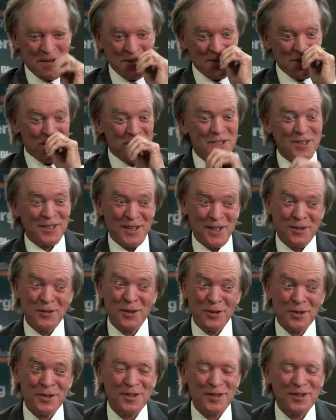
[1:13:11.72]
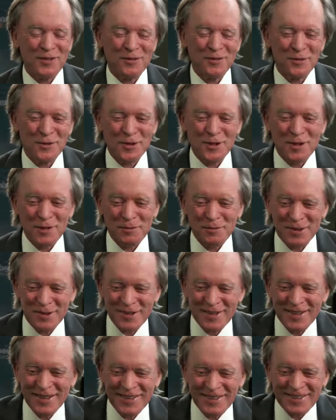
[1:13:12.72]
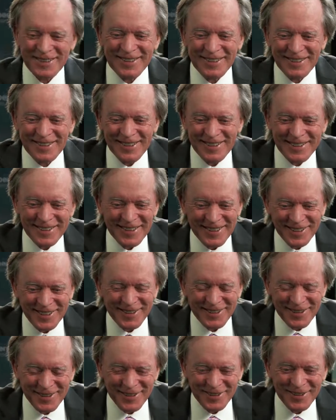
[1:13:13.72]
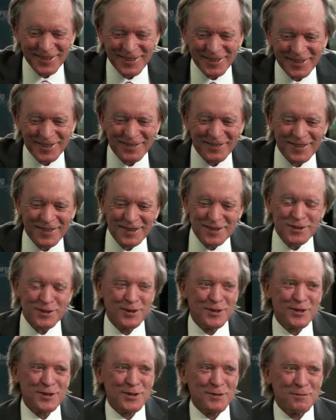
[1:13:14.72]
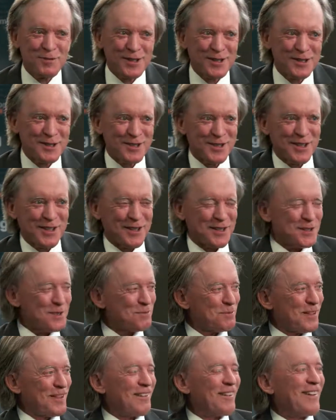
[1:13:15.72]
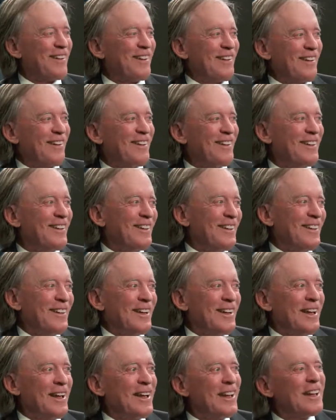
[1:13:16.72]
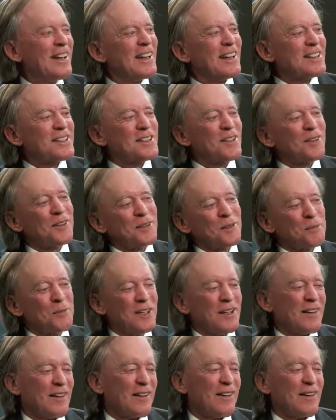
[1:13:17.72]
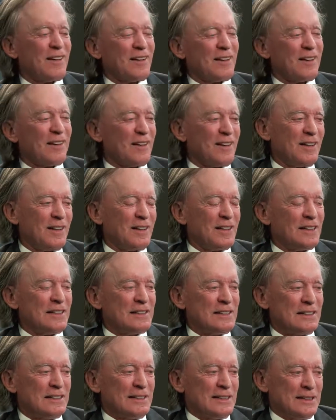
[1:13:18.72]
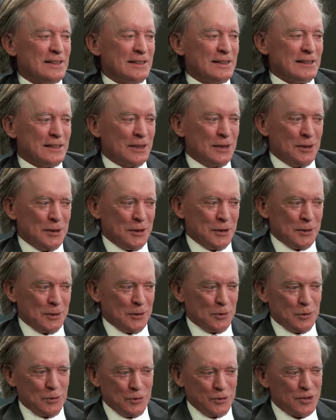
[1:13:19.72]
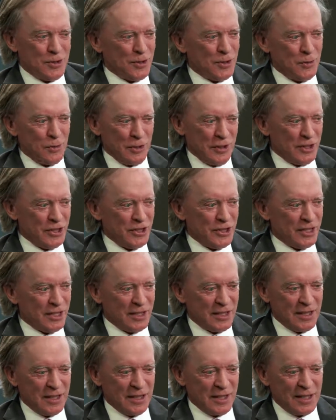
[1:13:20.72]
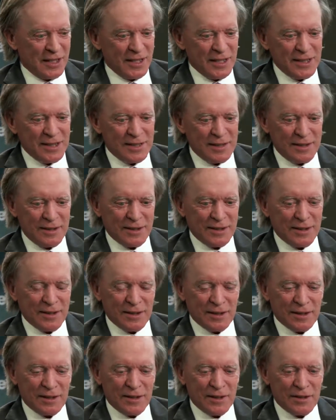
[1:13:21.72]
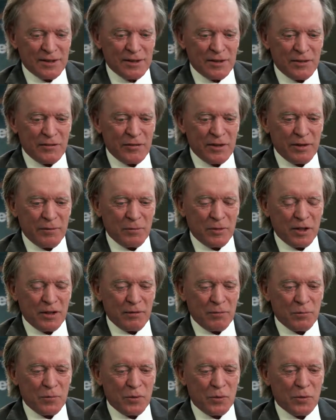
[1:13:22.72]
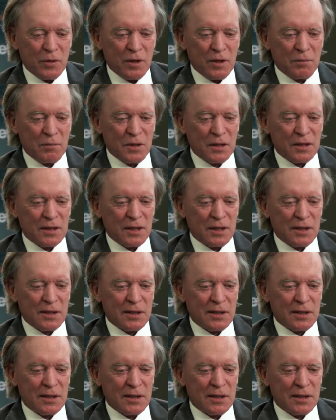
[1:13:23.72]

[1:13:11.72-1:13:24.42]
Usually at 13 or 14% at the end of the year is your best chance. But so it'll be a little old schoolish, I guess, and conservative and boring. But